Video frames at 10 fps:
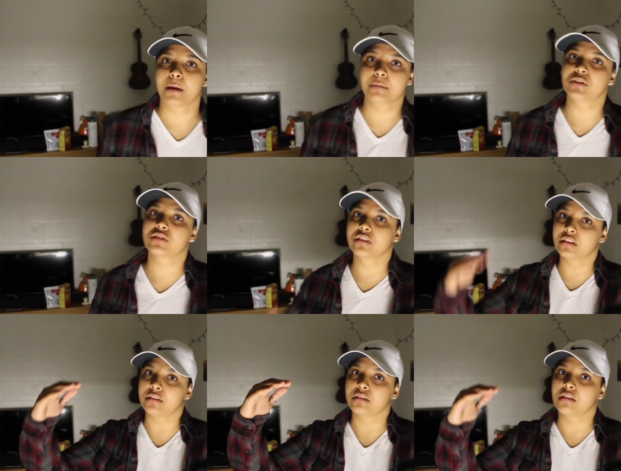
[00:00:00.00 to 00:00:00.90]
I'm just
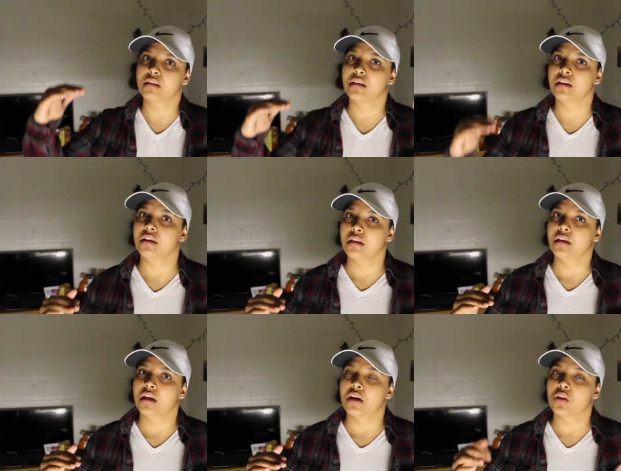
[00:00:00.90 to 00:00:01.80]
gonna
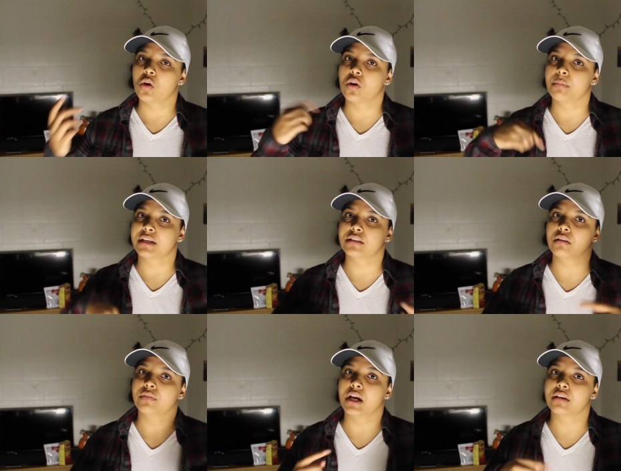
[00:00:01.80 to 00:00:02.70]
lower
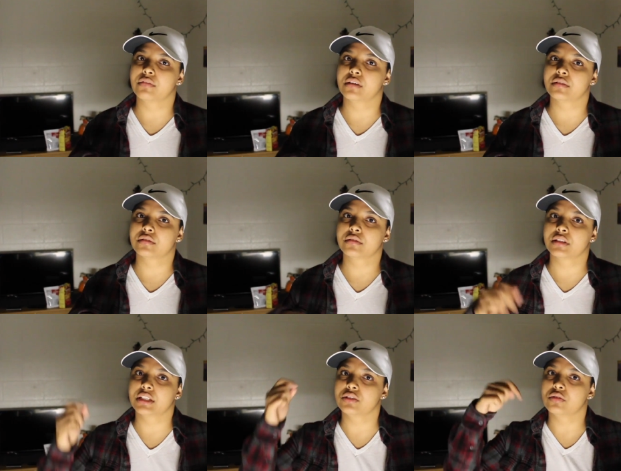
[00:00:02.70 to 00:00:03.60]
myself out of this
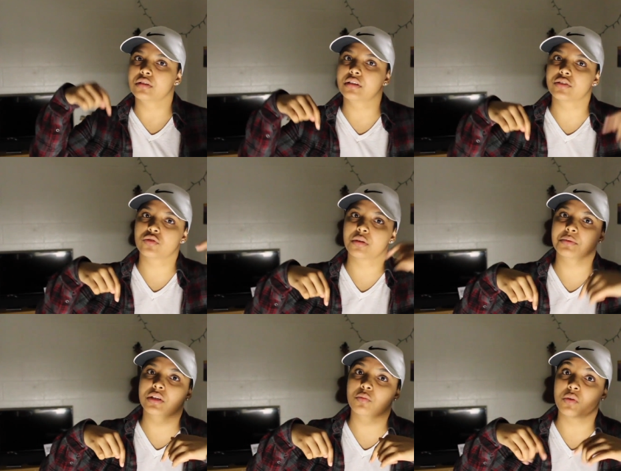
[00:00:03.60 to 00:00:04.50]
into the
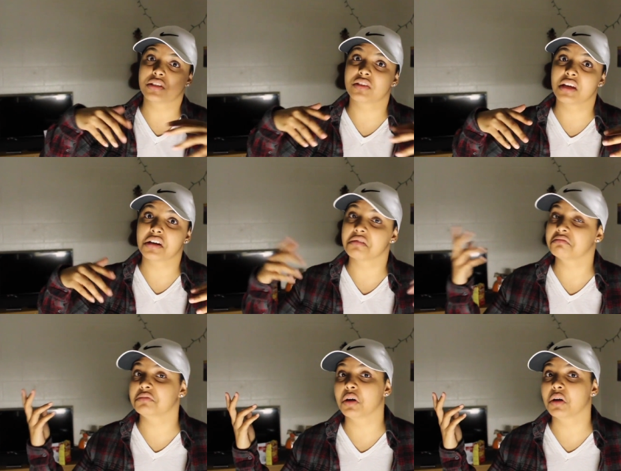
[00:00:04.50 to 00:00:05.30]
description. What's there?